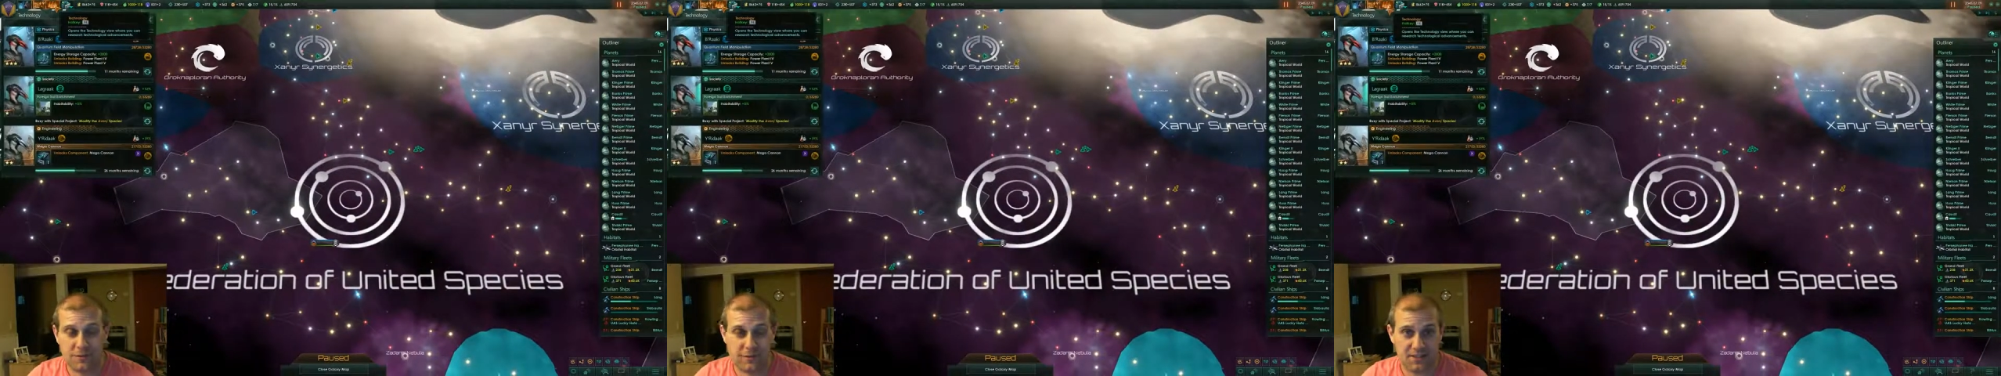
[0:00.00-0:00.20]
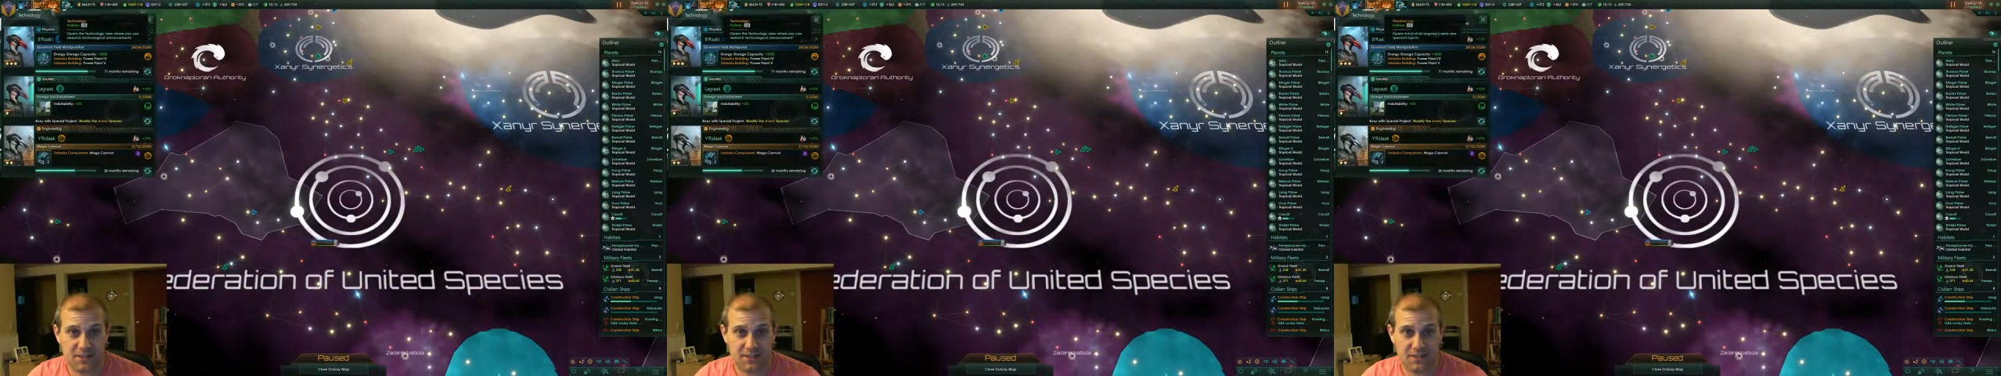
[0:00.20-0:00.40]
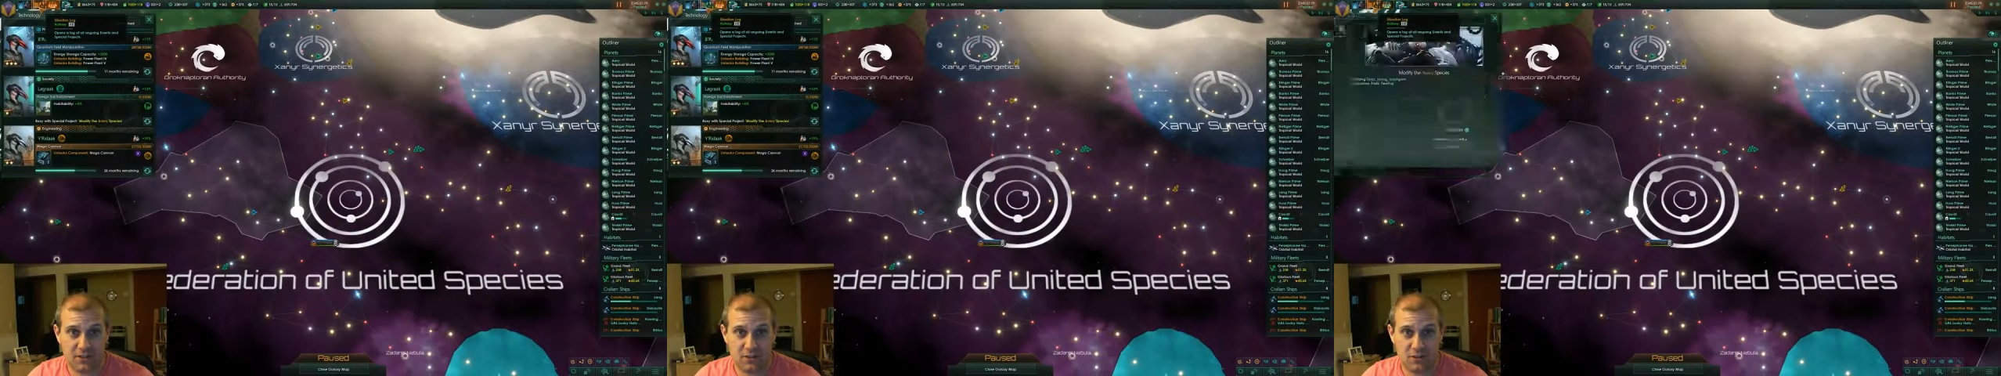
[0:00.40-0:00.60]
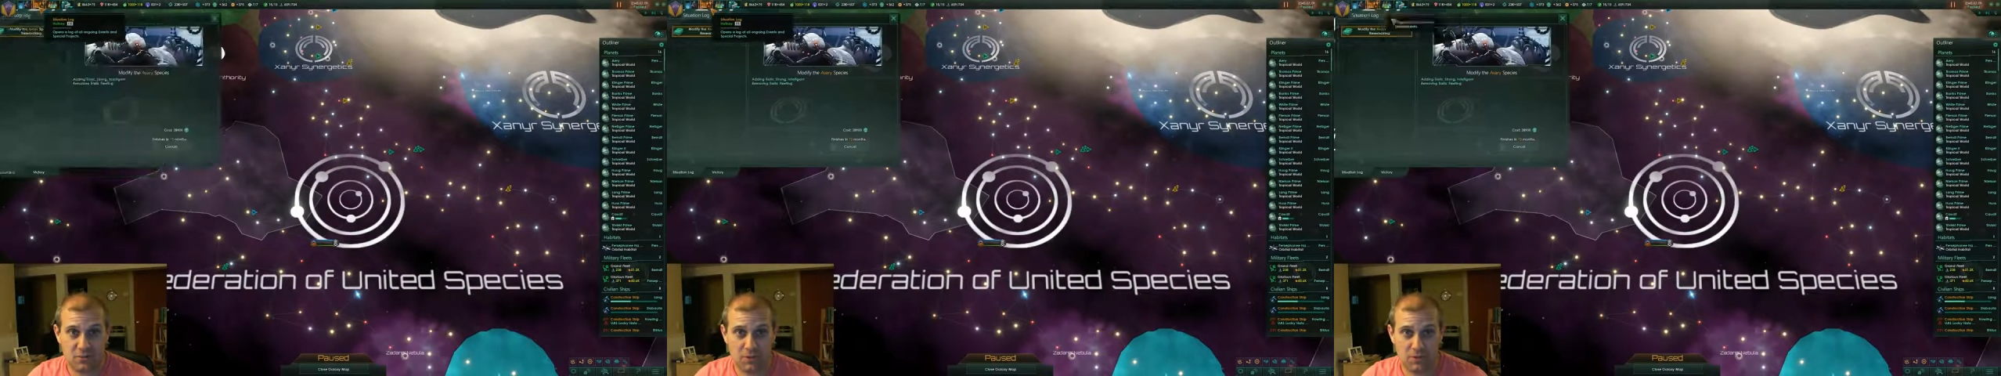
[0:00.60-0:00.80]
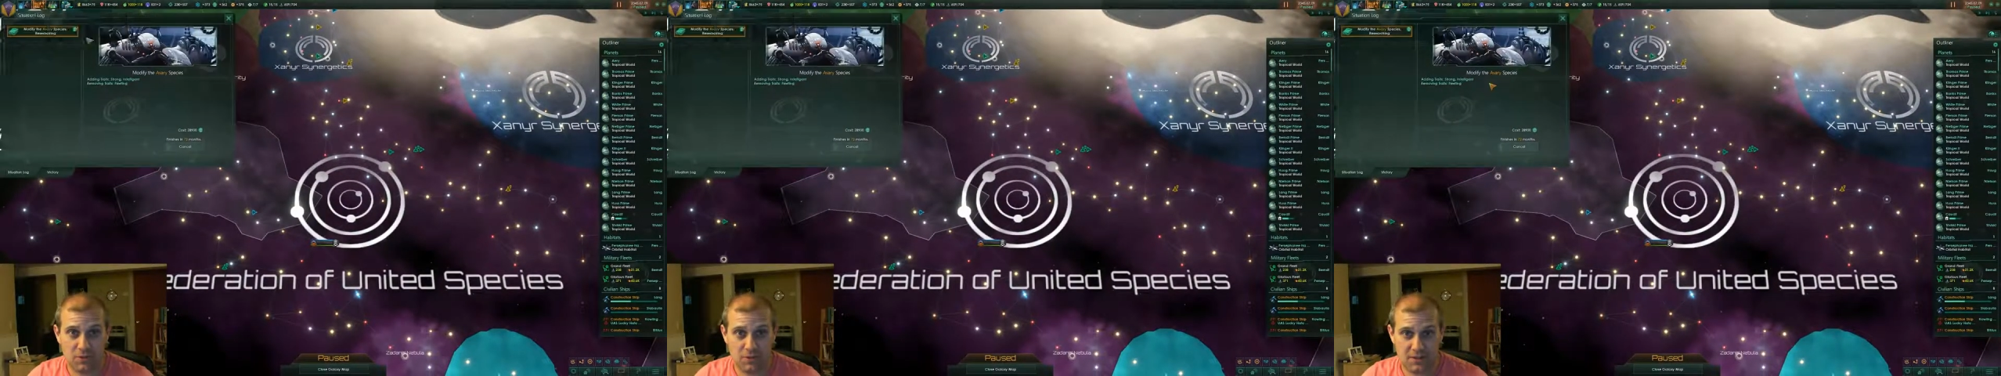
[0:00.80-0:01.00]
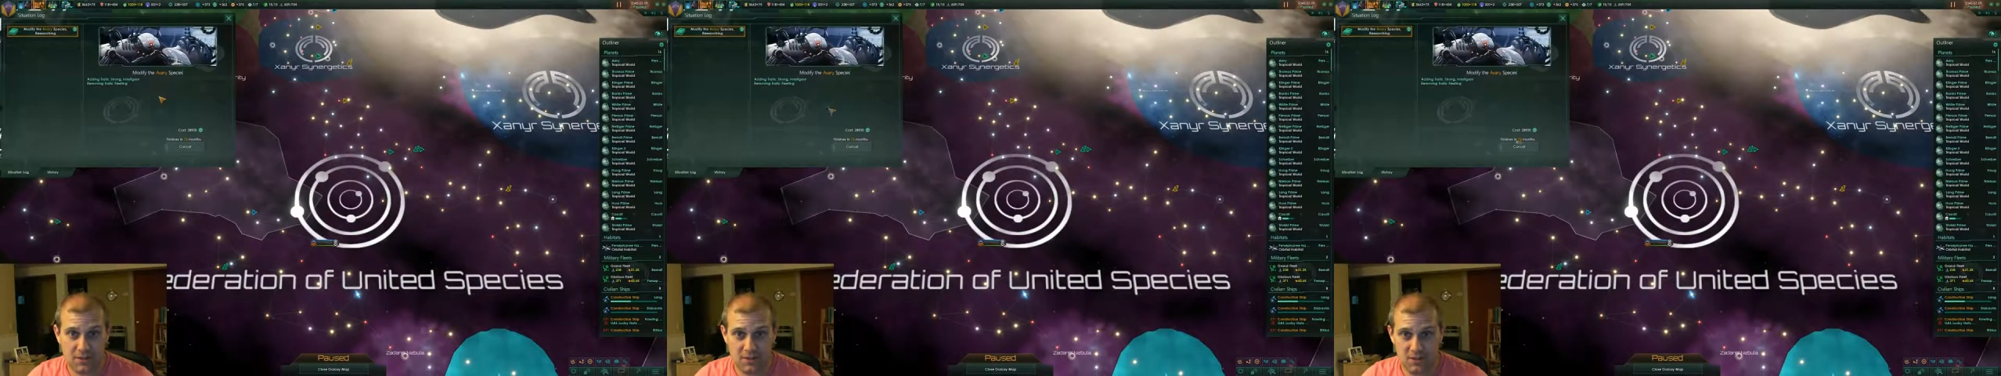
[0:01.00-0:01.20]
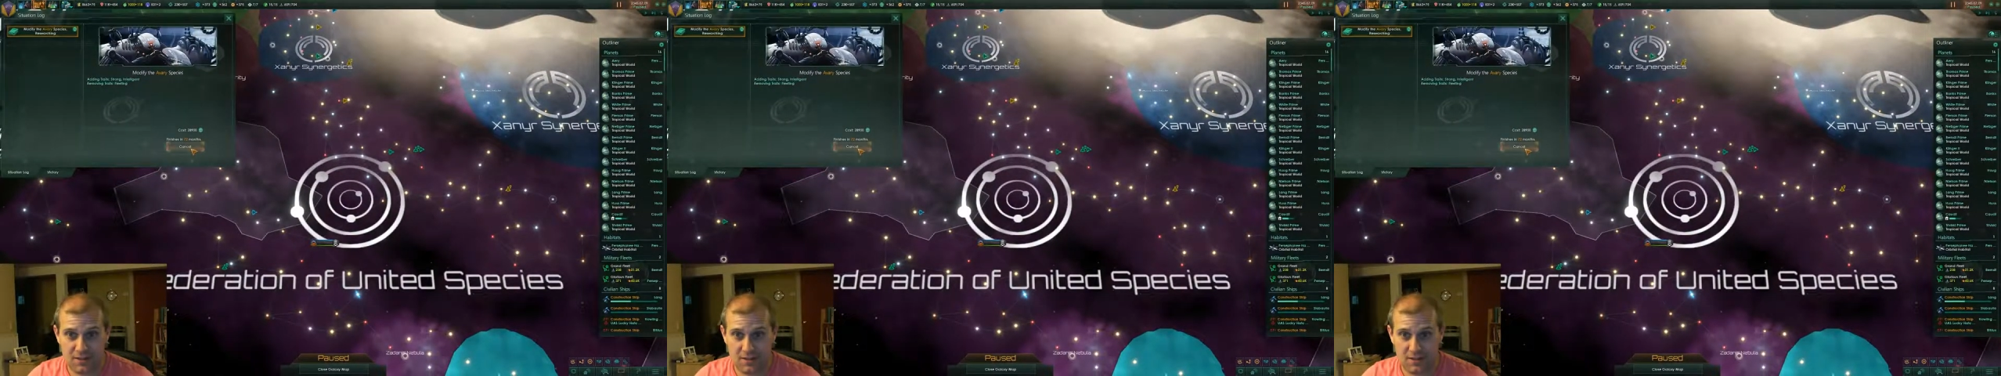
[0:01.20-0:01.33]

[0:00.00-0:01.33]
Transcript: it, 72 months?